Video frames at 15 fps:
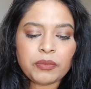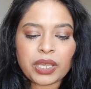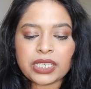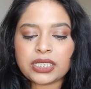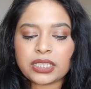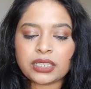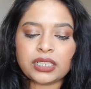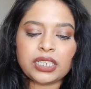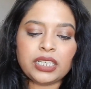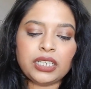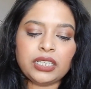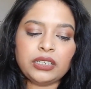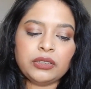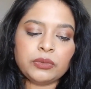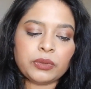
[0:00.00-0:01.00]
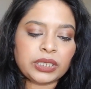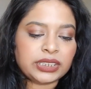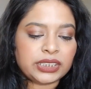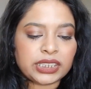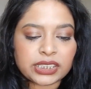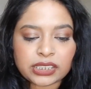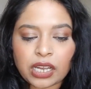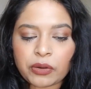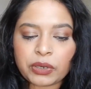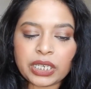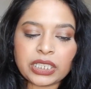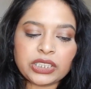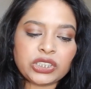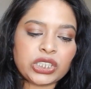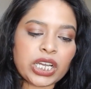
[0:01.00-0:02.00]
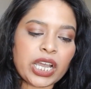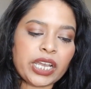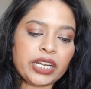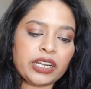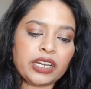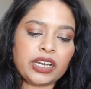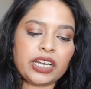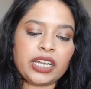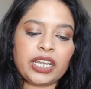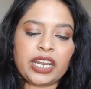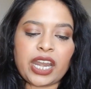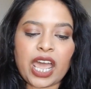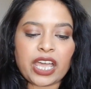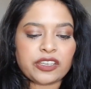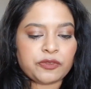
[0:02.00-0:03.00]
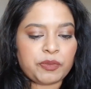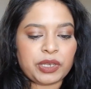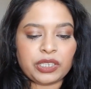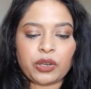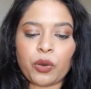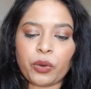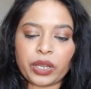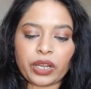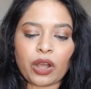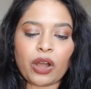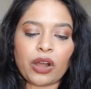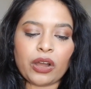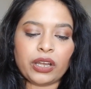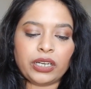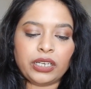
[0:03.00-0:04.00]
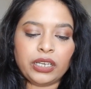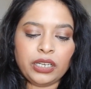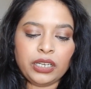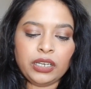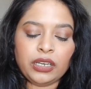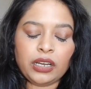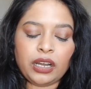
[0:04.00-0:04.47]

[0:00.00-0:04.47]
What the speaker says: basically was discovered in China. It has been going on